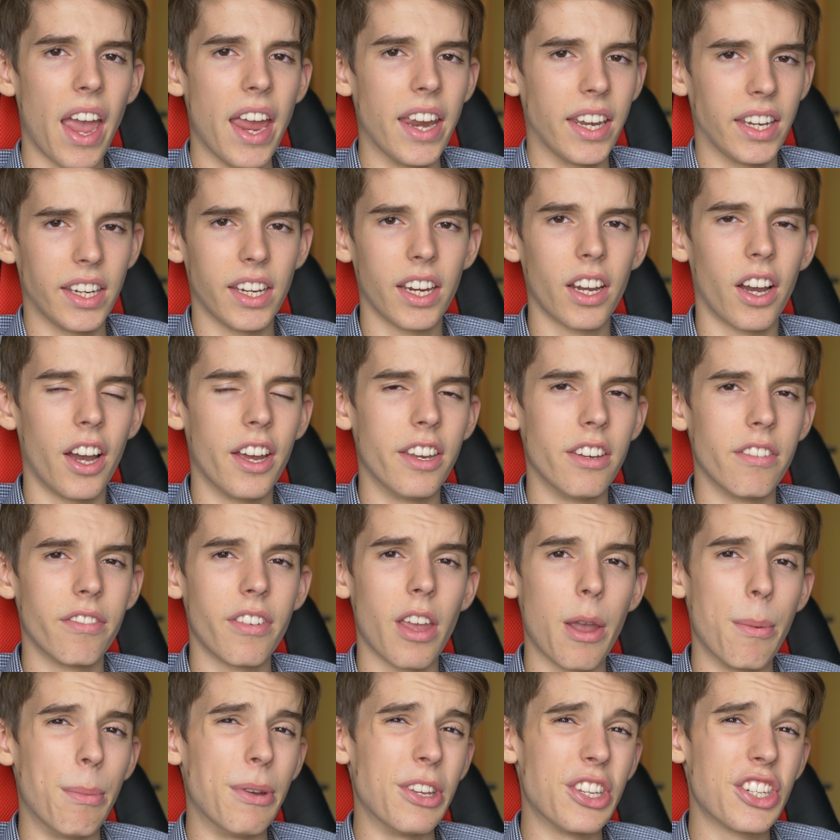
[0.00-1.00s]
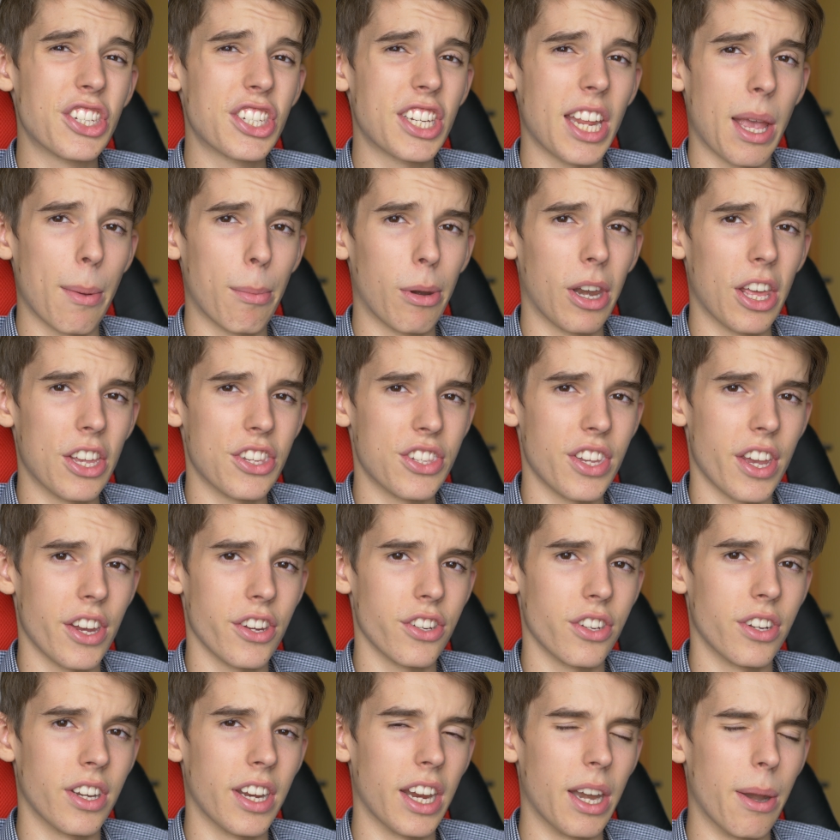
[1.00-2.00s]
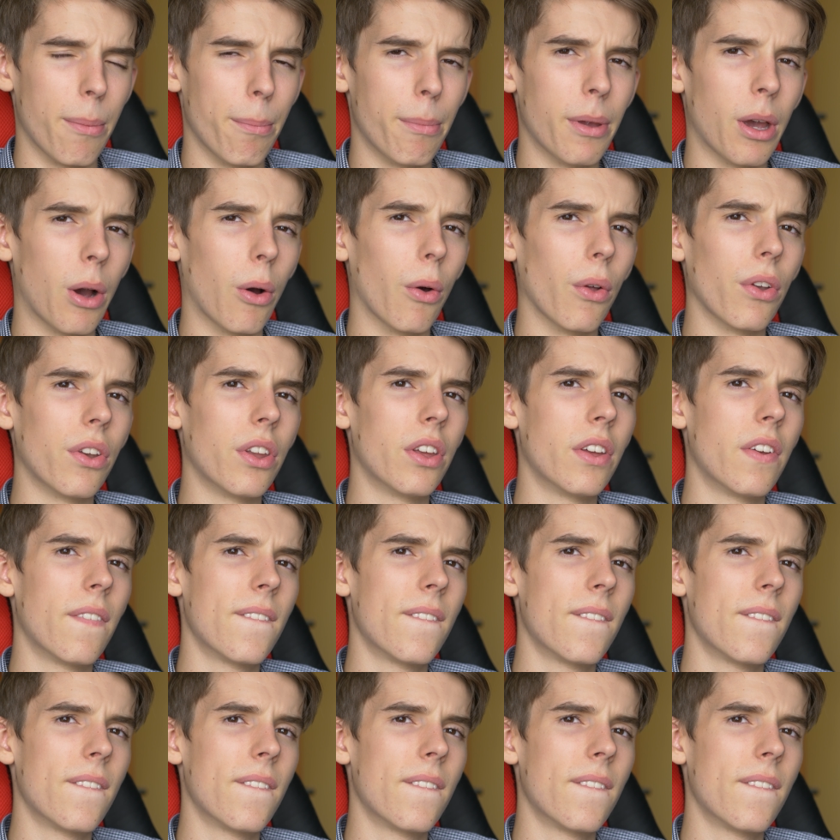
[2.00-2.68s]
any kind of image stabilization inbuilt.